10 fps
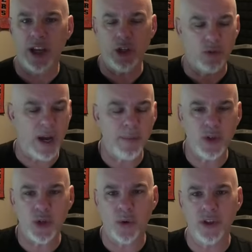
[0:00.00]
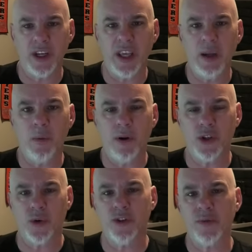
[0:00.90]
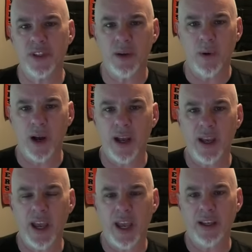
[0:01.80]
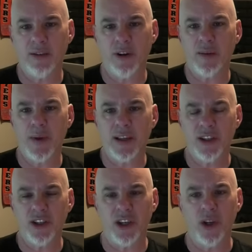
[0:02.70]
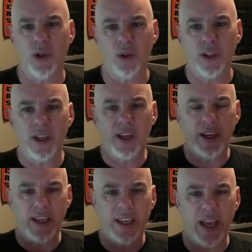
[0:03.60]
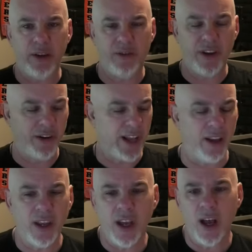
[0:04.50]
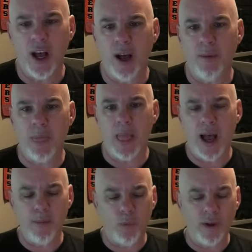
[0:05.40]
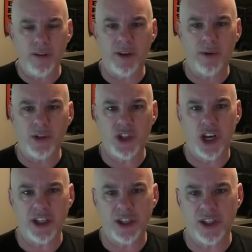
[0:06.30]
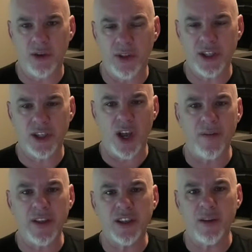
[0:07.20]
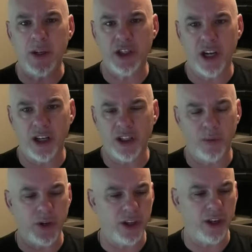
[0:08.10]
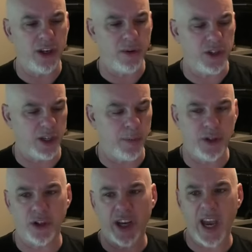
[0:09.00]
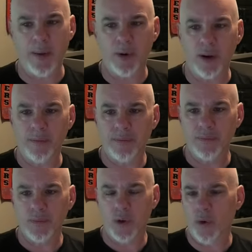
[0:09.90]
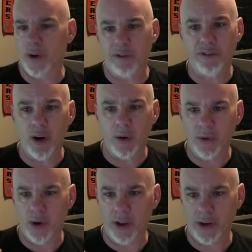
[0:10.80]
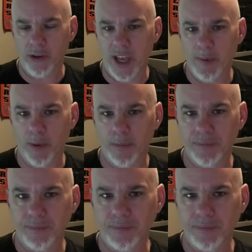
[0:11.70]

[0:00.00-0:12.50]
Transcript: and drop George from CY a direct message, and he'll get you figured out. I'm one of the judges, so this is everything's going to be judged. So what you're going to do is you're going to put your camera or your phone on your table,